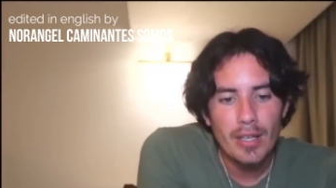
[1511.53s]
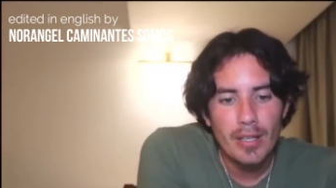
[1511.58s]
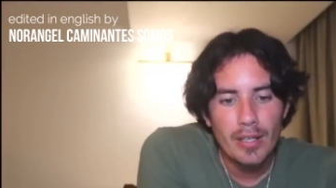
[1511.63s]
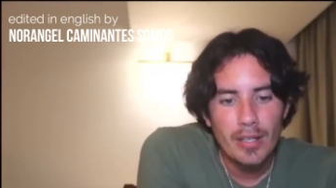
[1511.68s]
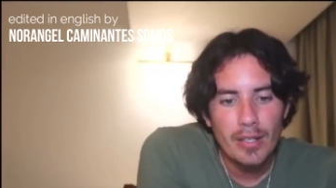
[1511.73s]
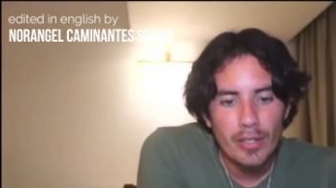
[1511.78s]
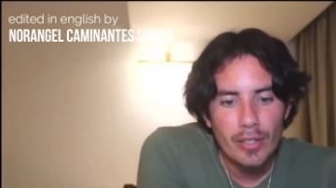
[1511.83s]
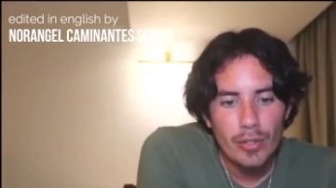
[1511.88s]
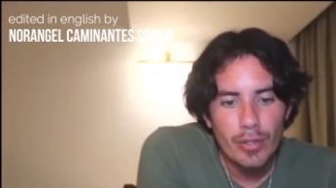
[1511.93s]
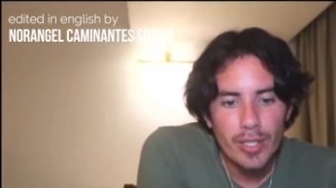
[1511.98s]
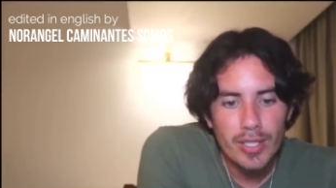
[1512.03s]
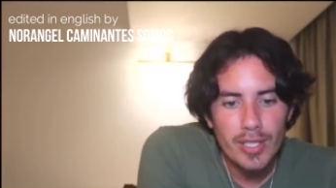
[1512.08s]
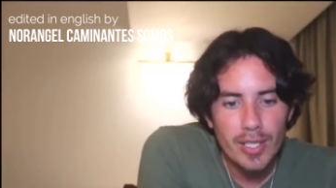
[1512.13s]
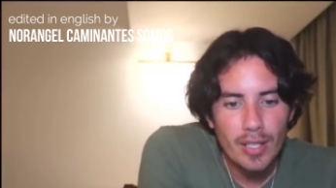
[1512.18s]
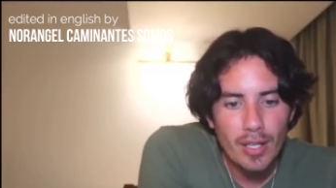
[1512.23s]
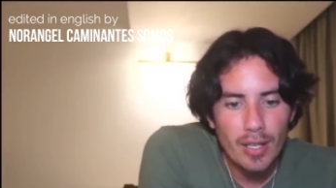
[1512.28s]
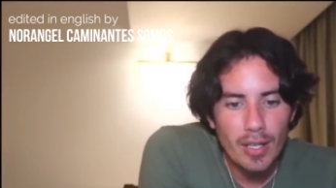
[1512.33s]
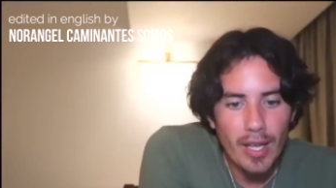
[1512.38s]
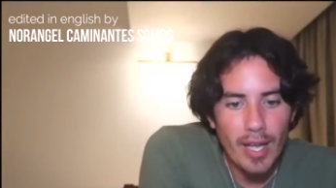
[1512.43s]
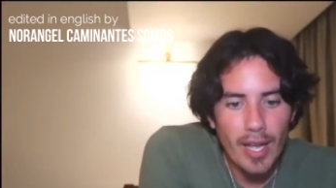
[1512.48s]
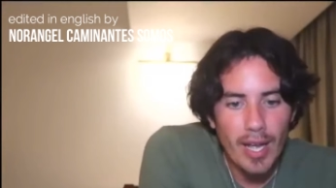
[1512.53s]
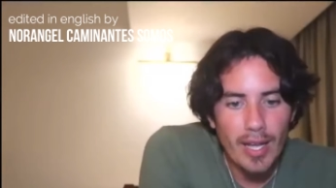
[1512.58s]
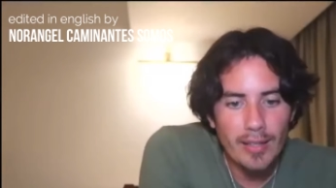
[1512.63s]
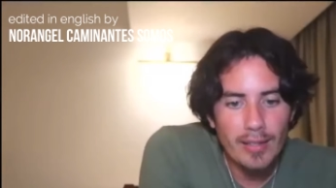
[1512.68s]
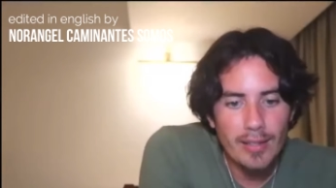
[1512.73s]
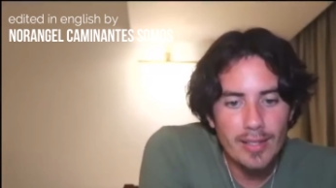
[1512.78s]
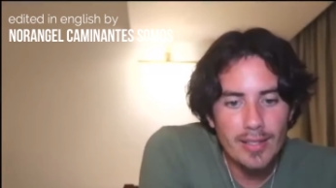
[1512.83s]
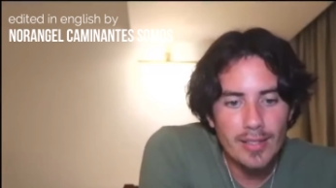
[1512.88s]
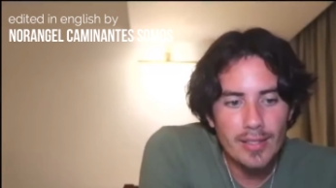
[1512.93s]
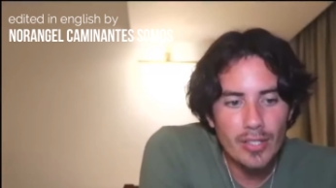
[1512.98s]
Critical and
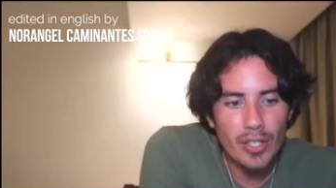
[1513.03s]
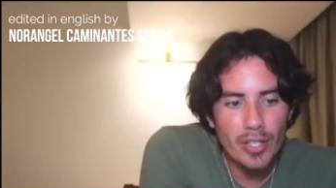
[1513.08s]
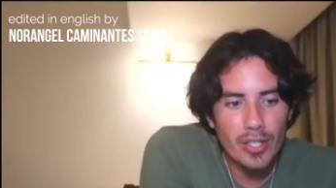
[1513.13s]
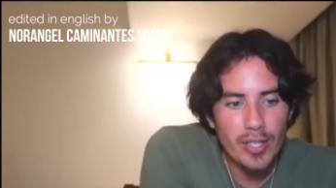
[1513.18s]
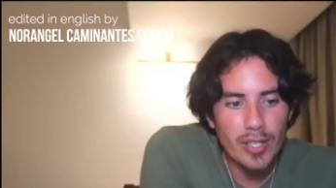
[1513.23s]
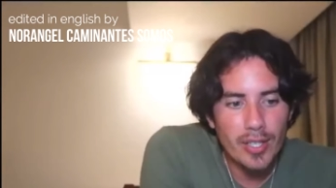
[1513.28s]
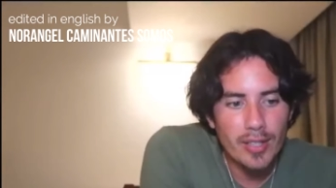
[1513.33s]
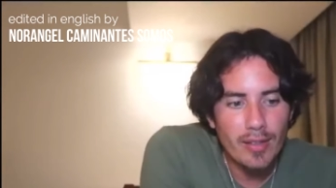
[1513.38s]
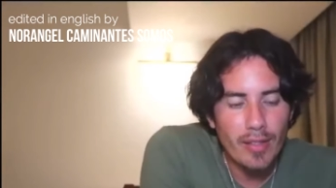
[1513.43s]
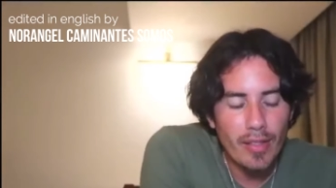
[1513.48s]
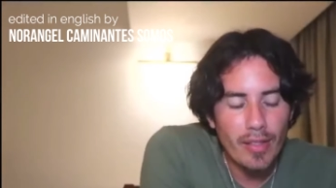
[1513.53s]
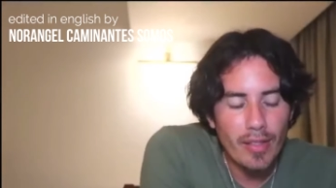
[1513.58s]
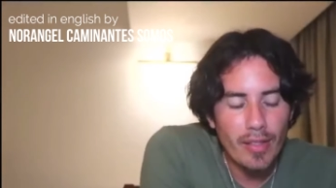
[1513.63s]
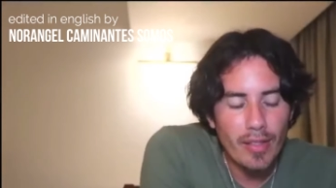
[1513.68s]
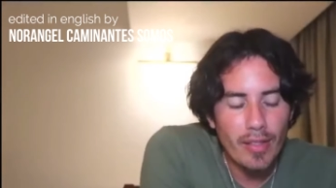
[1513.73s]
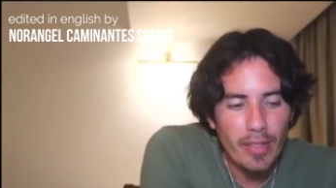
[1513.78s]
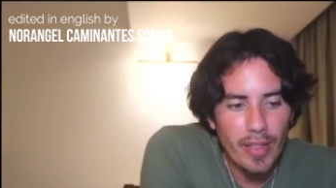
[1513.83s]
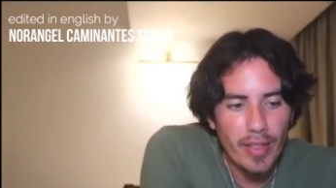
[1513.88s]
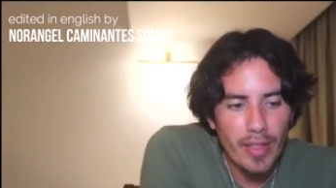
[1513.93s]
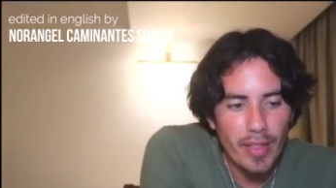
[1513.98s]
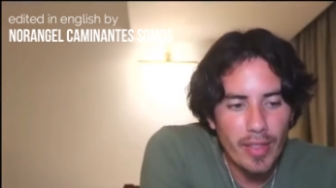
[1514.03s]
discerning thing